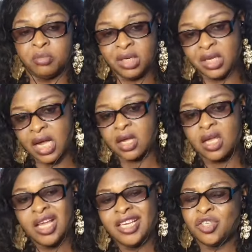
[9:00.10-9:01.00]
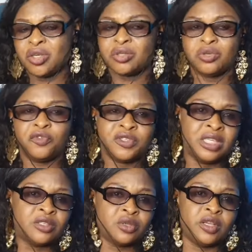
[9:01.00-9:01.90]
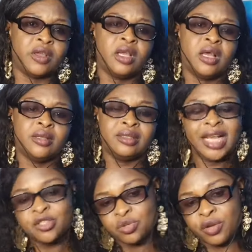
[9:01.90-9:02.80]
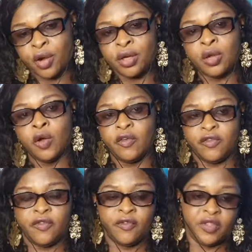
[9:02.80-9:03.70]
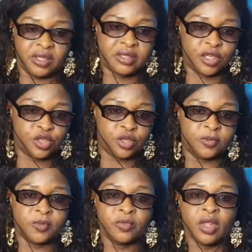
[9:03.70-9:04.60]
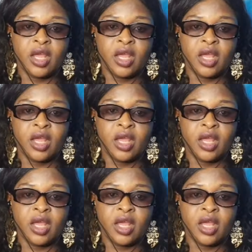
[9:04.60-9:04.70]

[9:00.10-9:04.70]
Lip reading: the media. It's just to see to the day-to-day running of the station.